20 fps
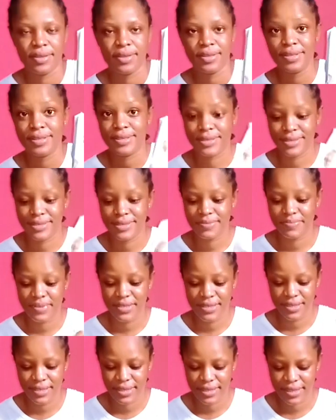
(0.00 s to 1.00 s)
This is the
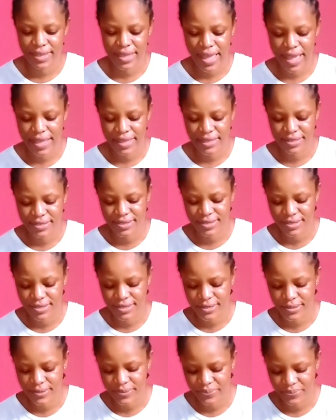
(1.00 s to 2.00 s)
biscuit,
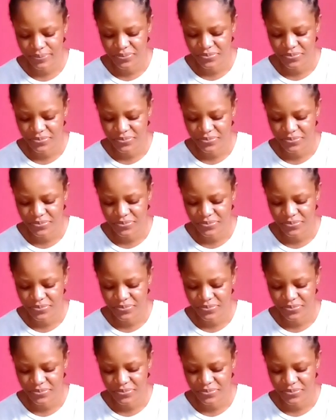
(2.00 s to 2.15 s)
guys.